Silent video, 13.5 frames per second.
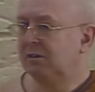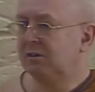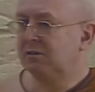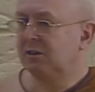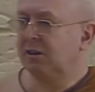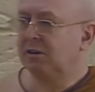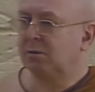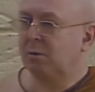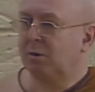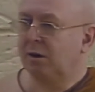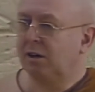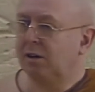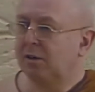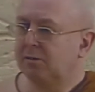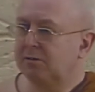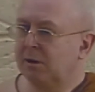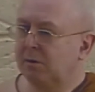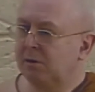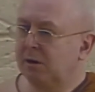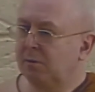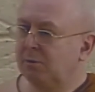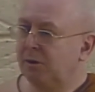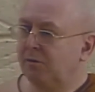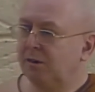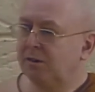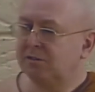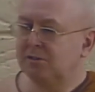So that's why that sometimes if
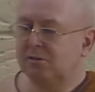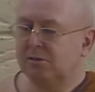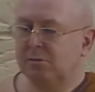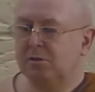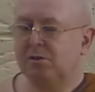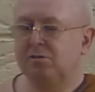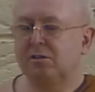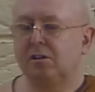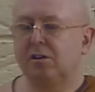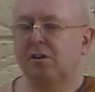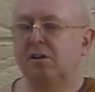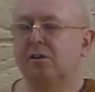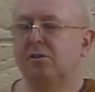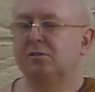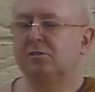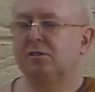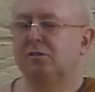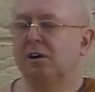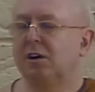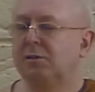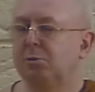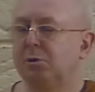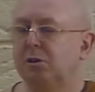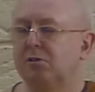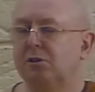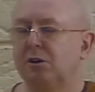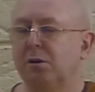you listen to music, you close your eyes
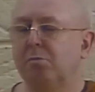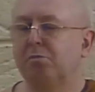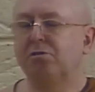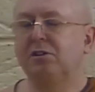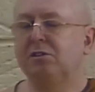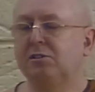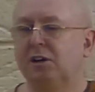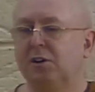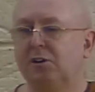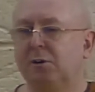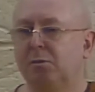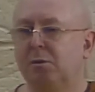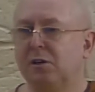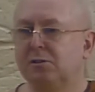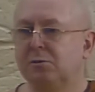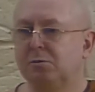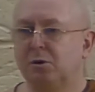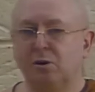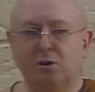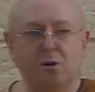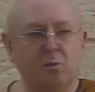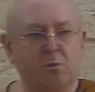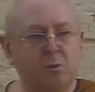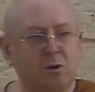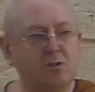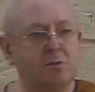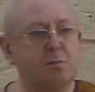because you can appreciate it much more. You've got
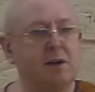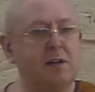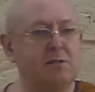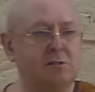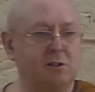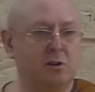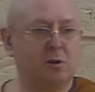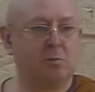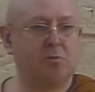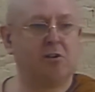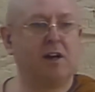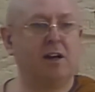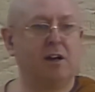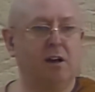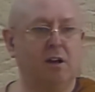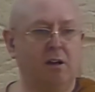more space in your brain.